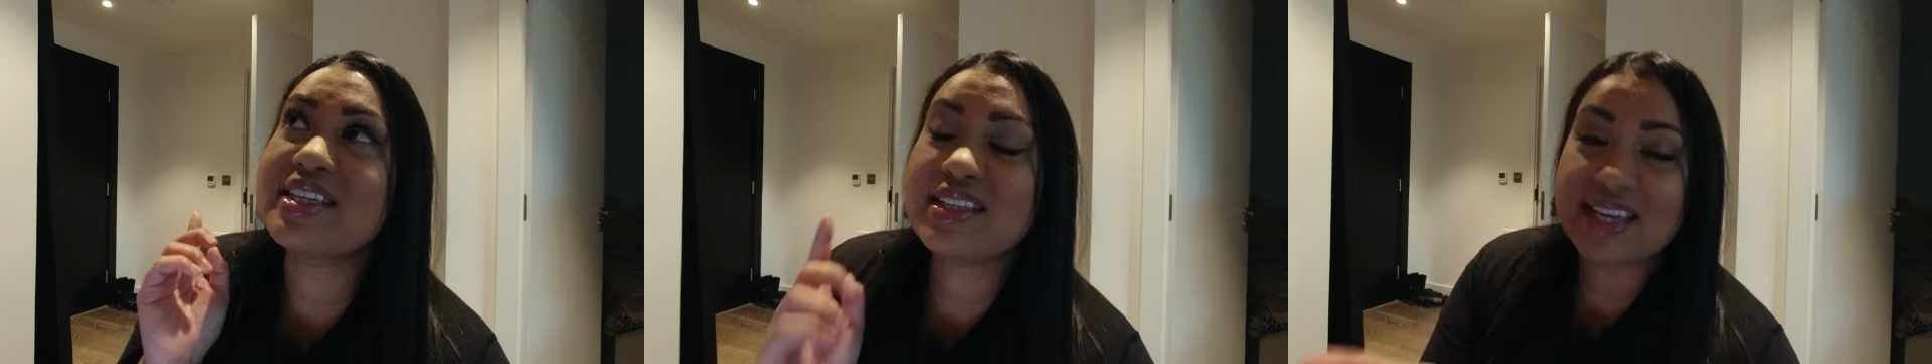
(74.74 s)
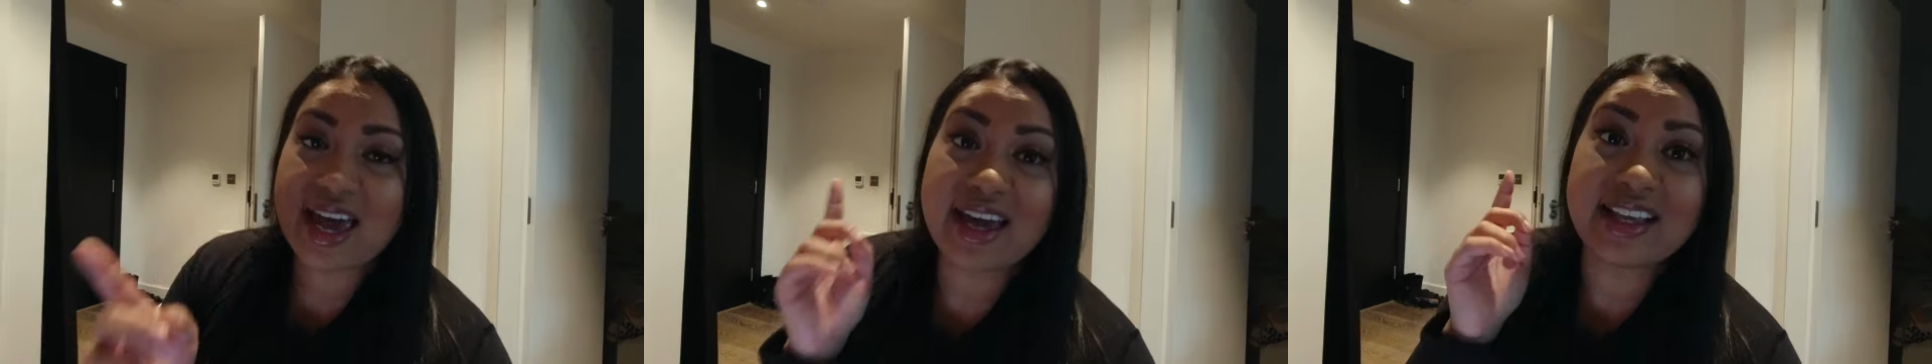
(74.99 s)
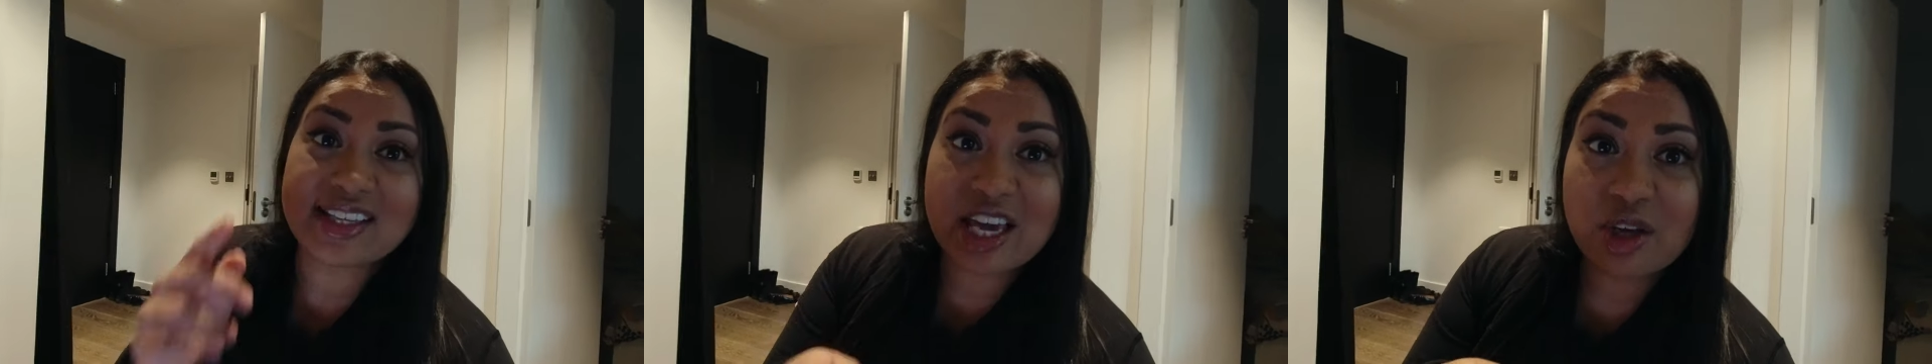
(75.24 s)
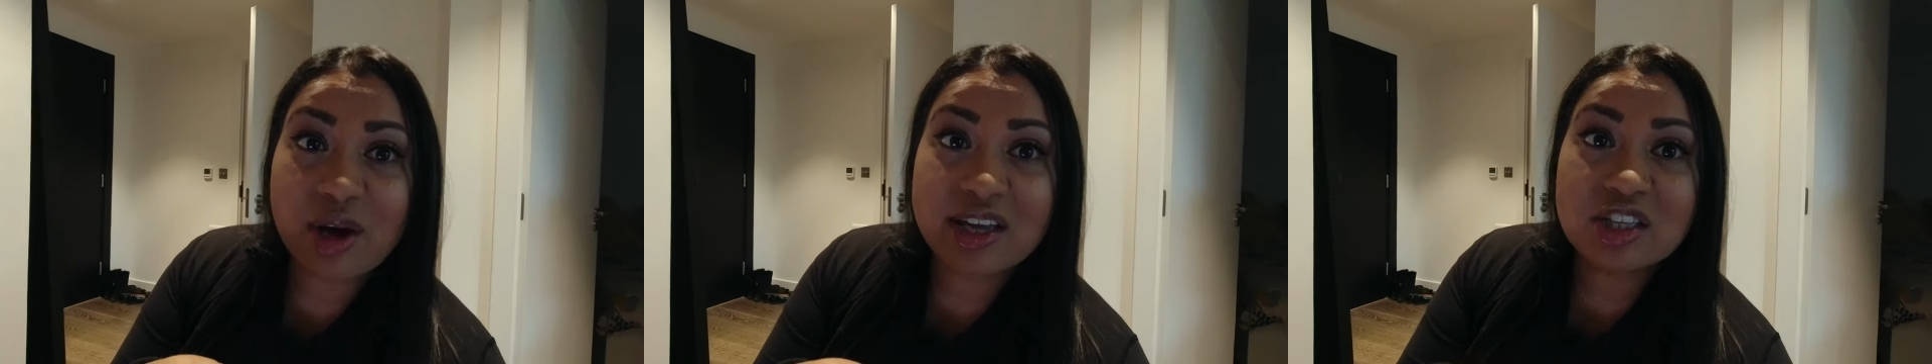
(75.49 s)
today,
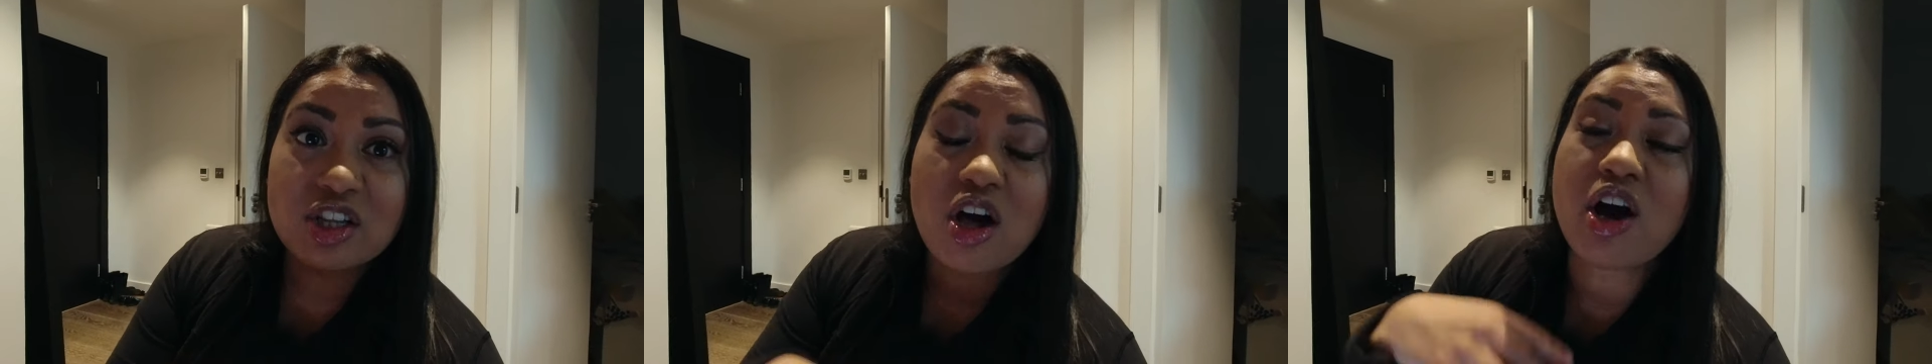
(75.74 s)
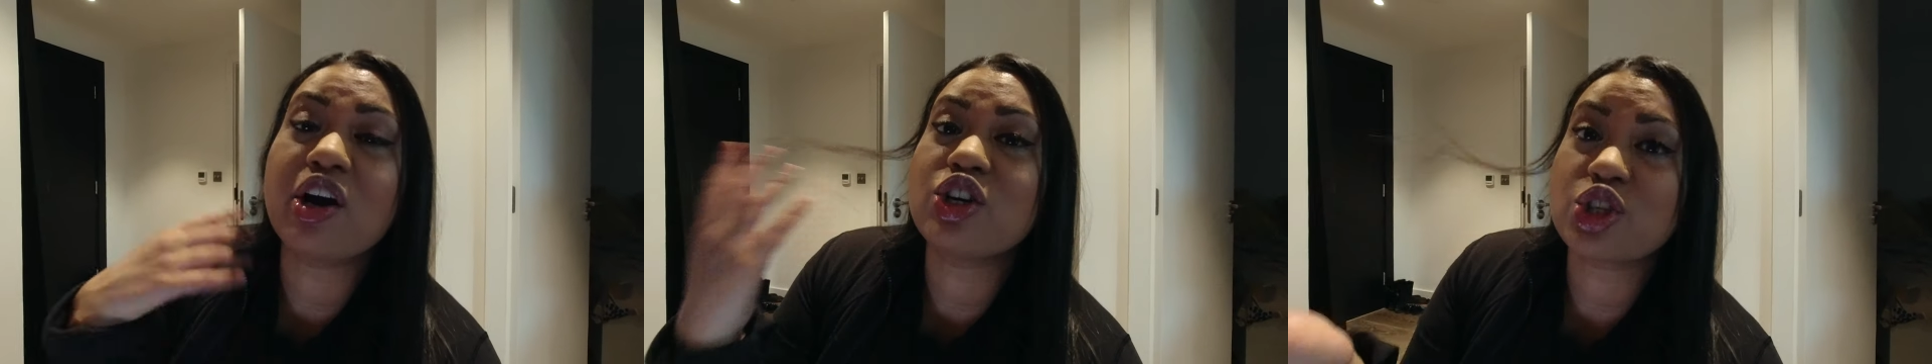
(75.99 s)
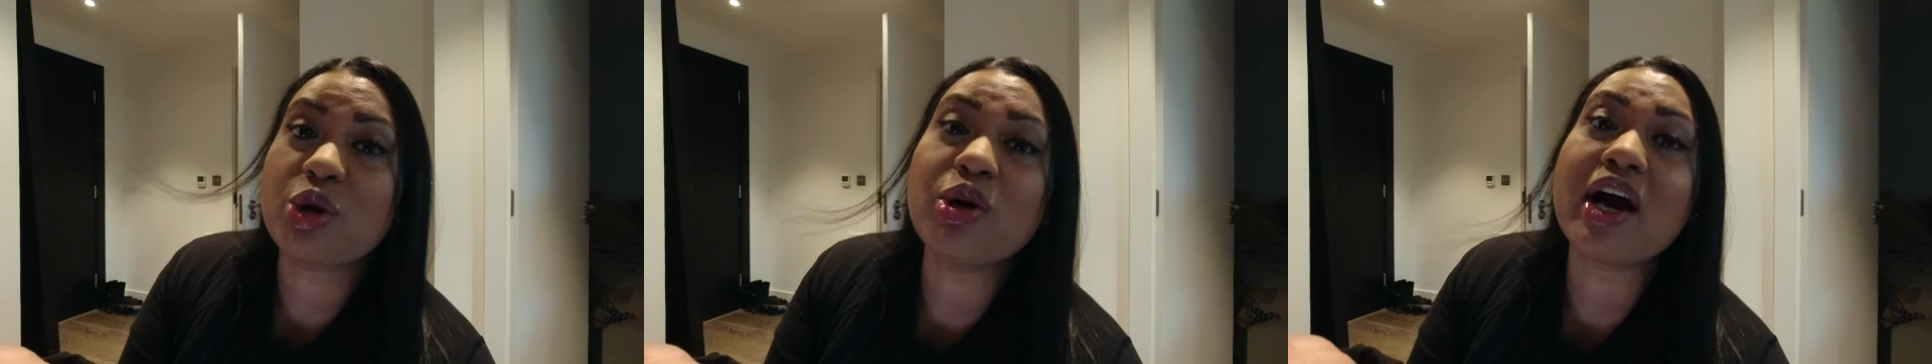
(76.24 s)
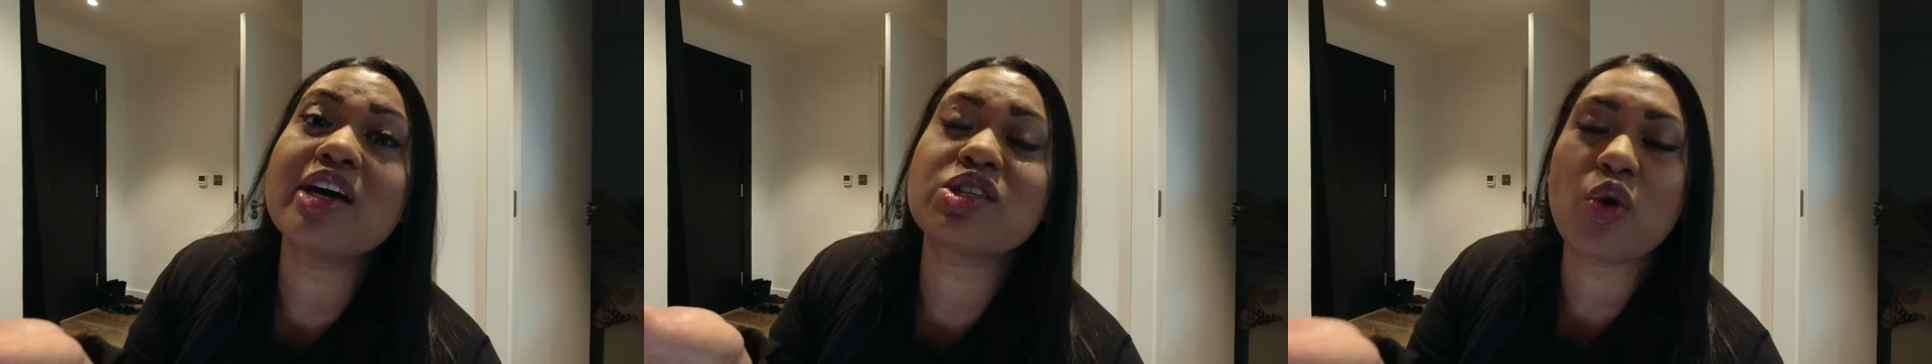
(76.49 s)
take you guys along, show
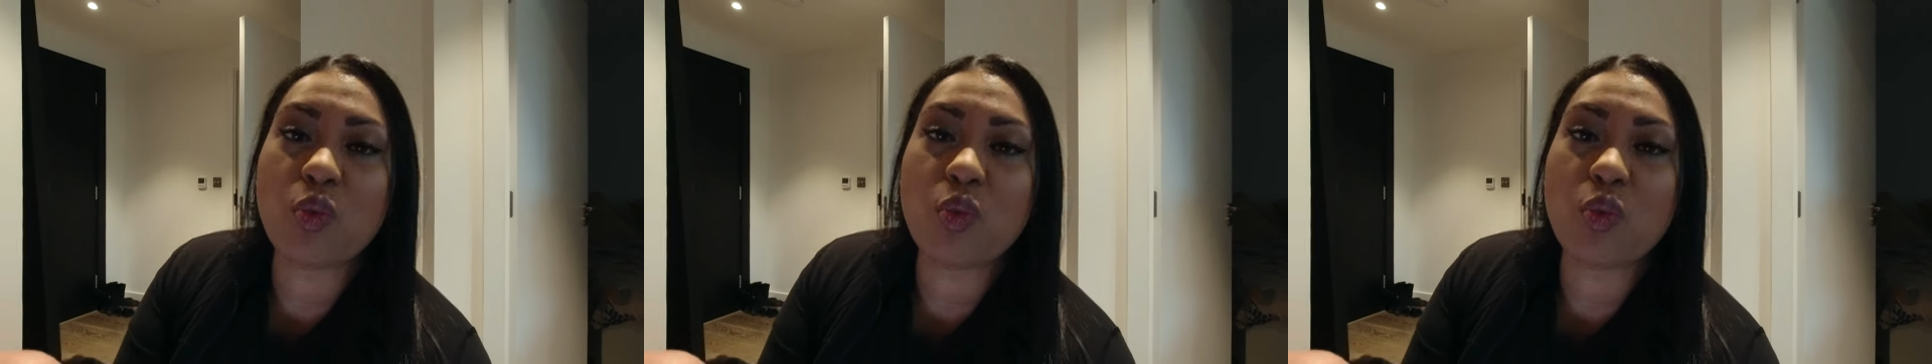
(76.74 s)
you guys